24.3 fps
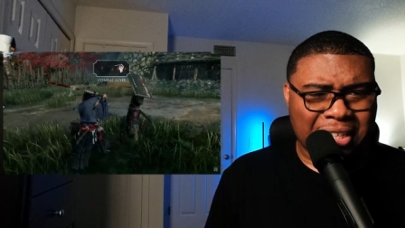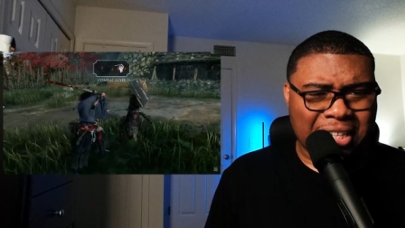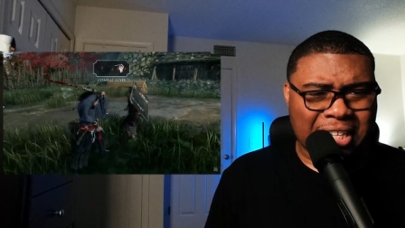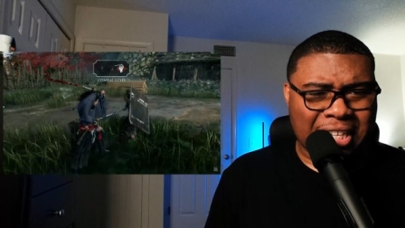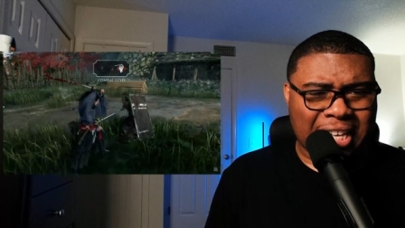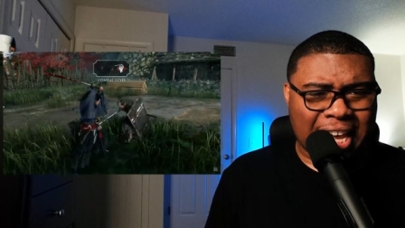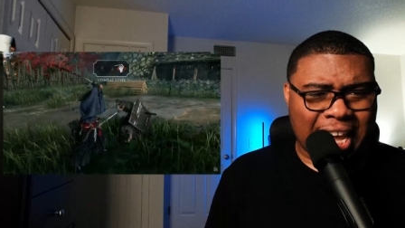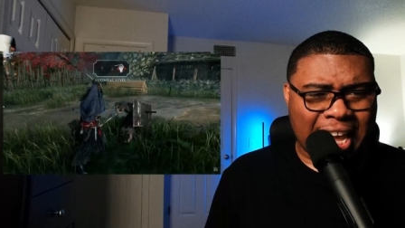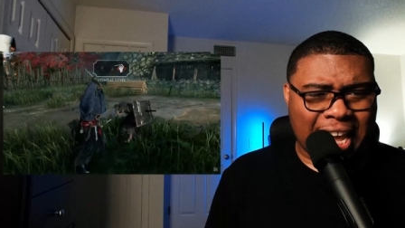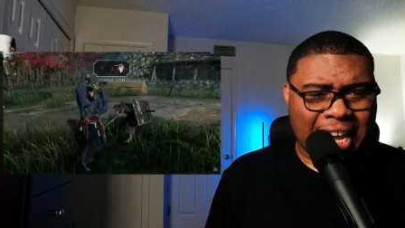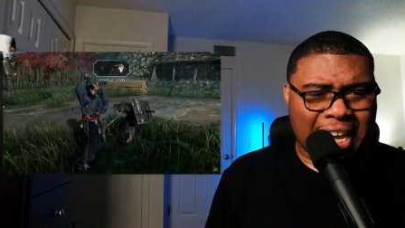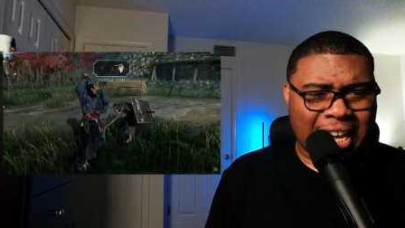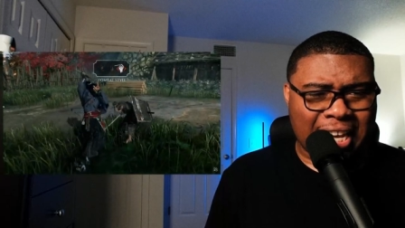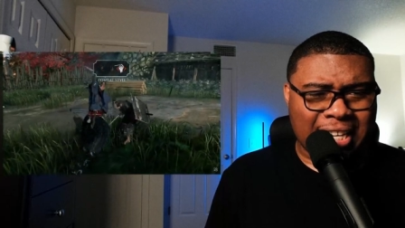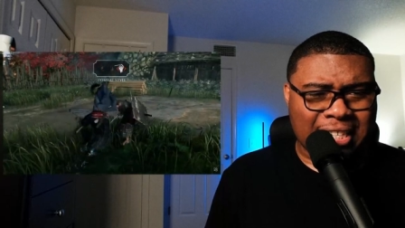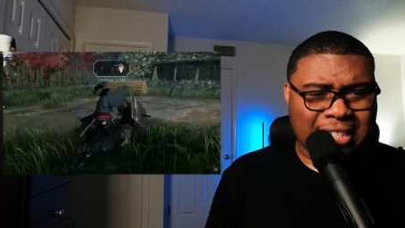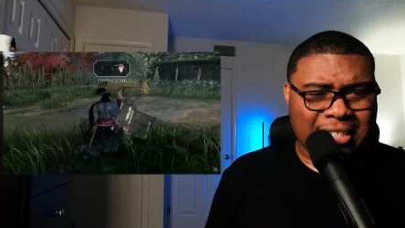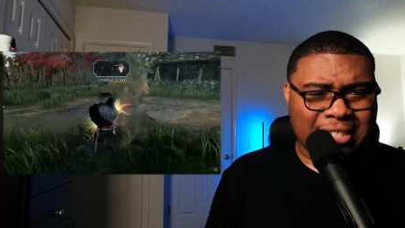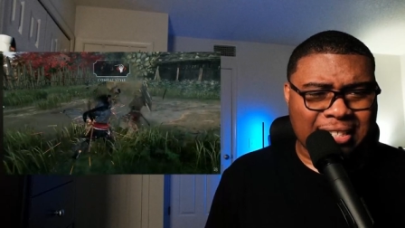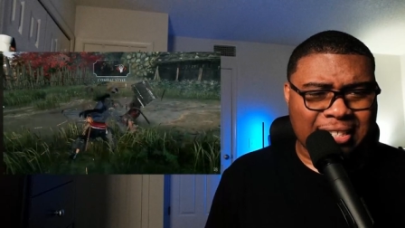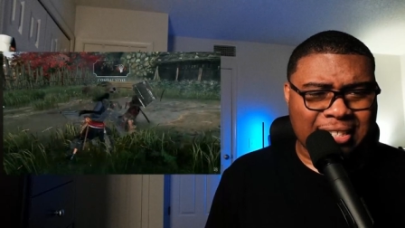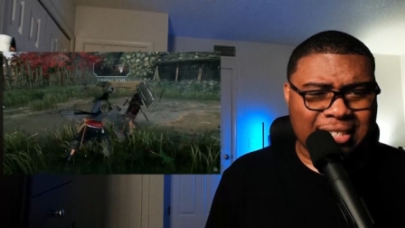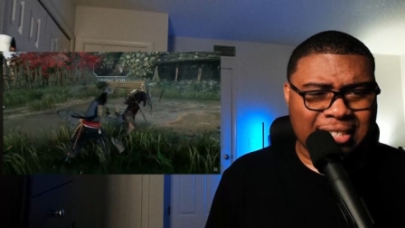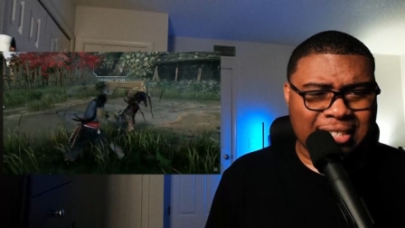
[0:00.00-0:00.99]

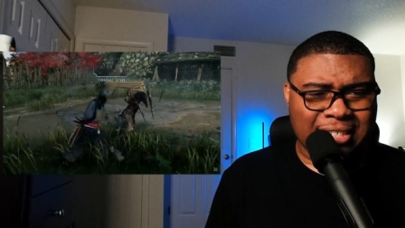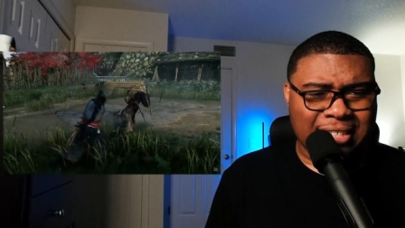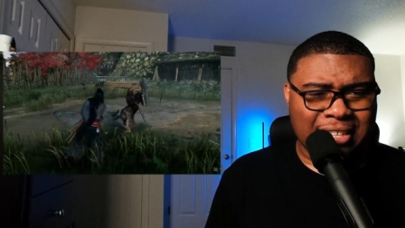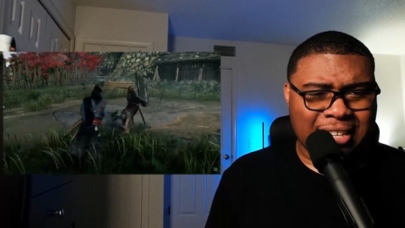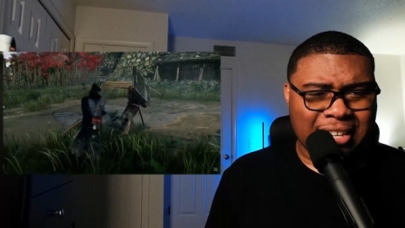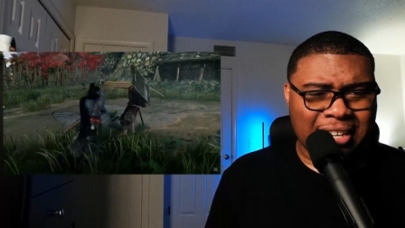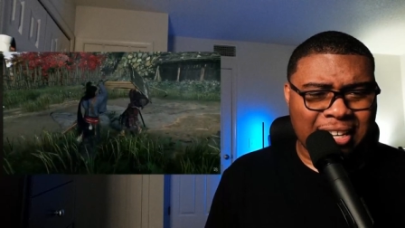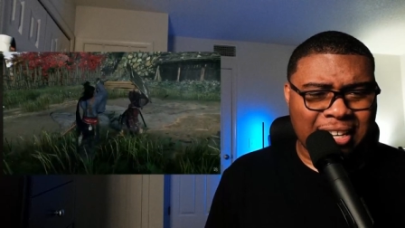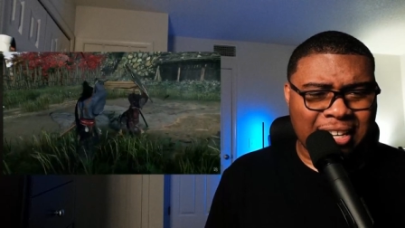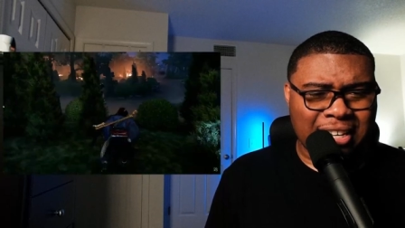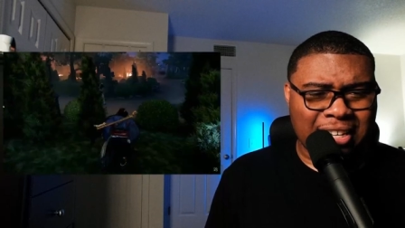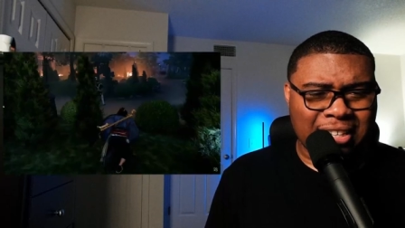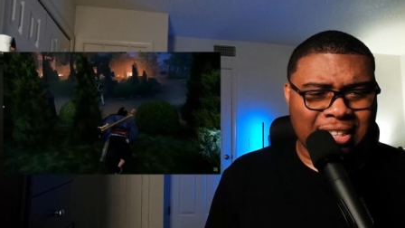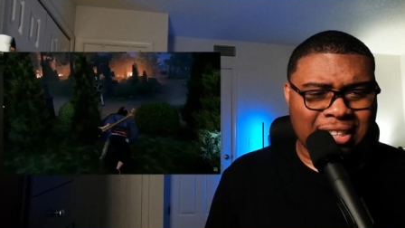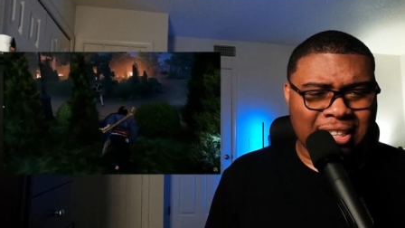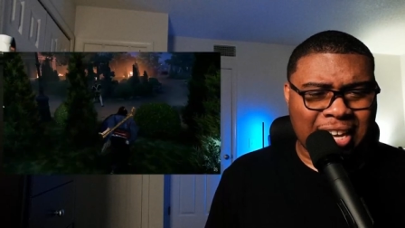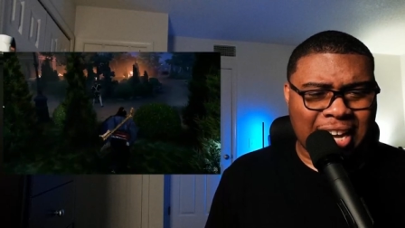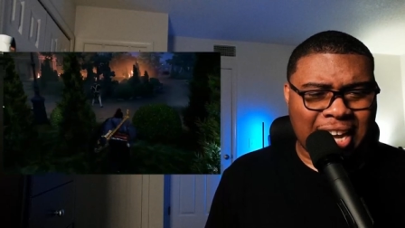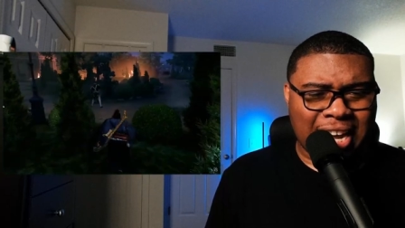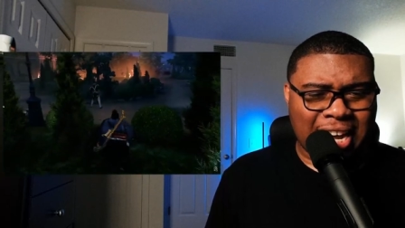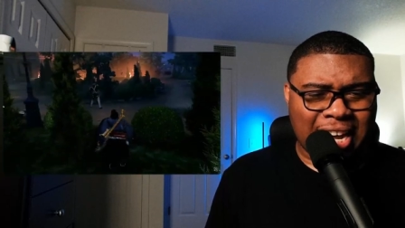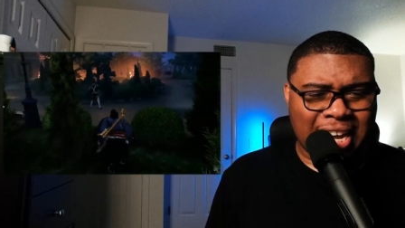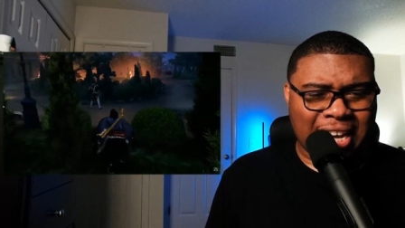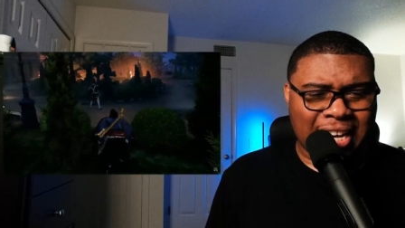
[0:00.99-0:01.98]
Yes. The
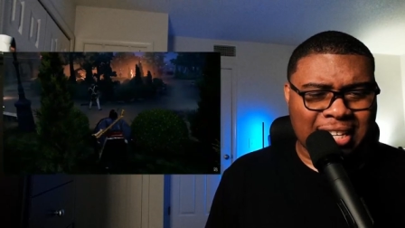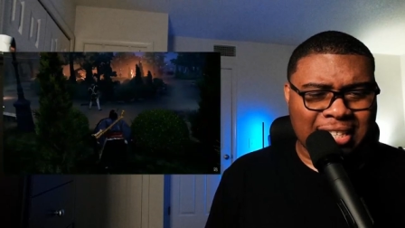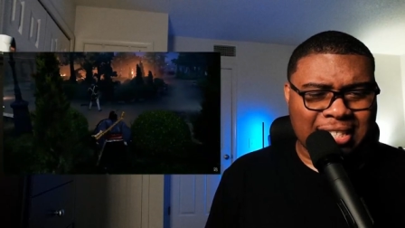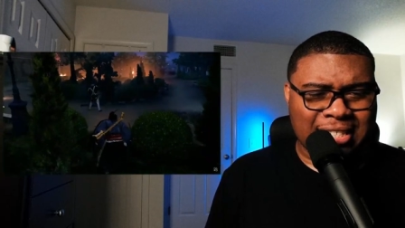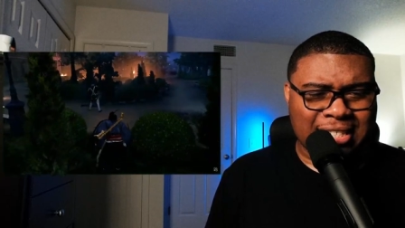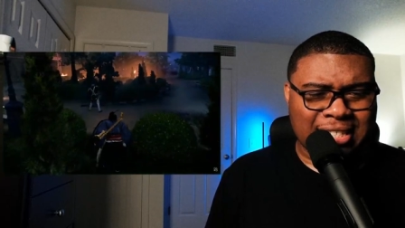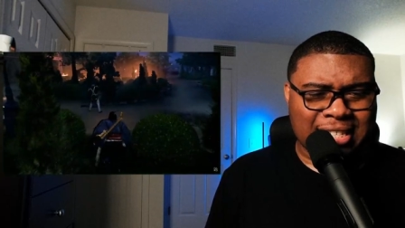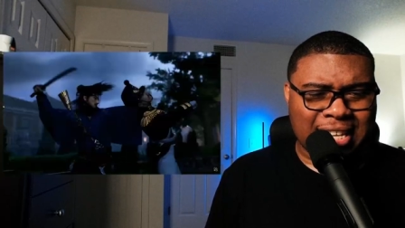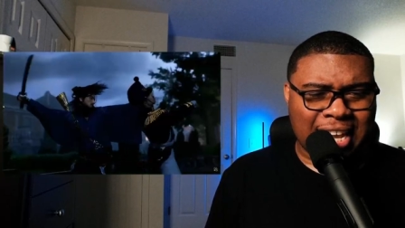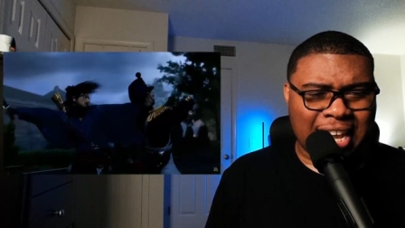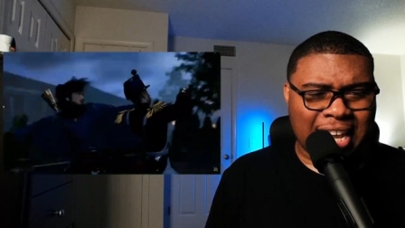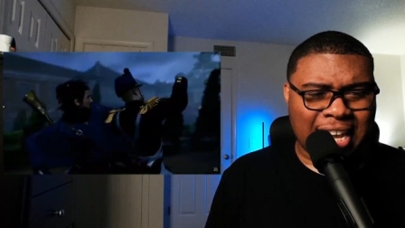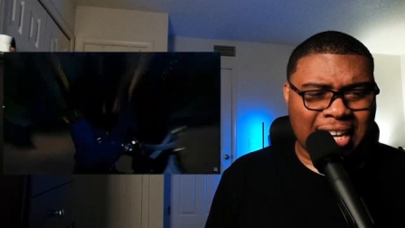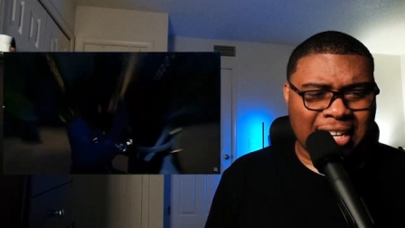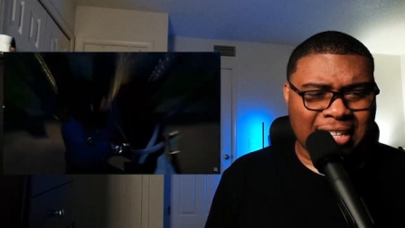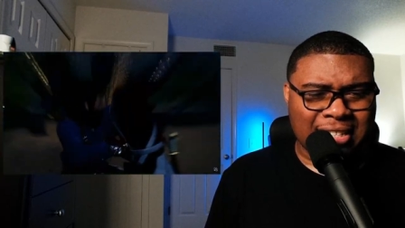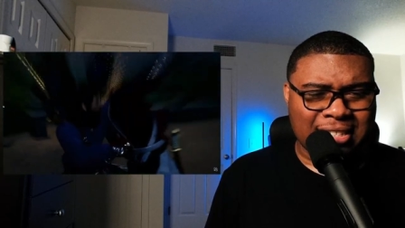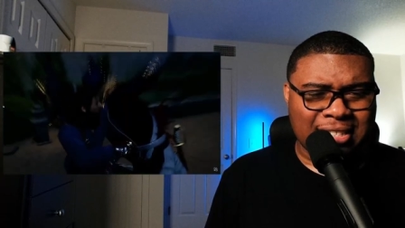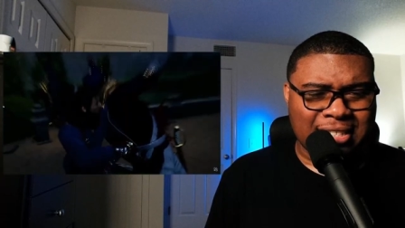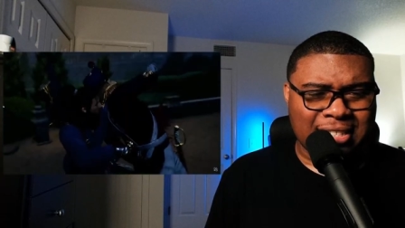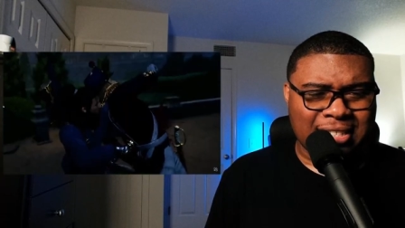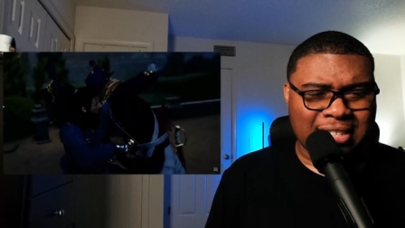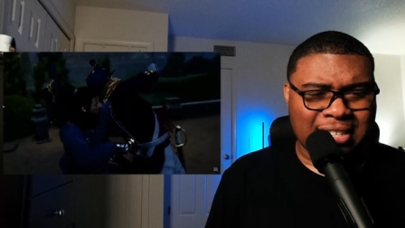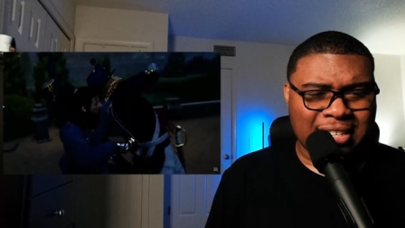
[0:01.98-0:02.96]
high
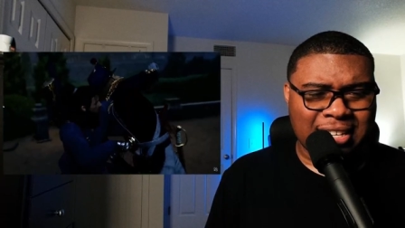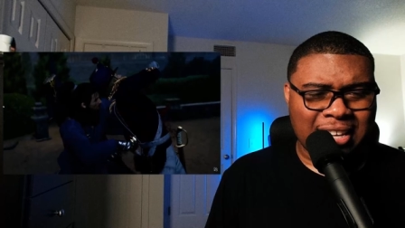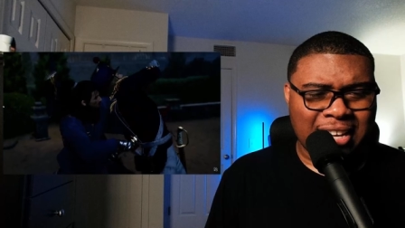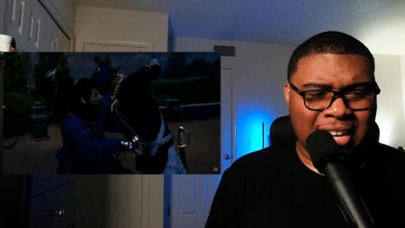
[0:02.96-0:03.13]
stance.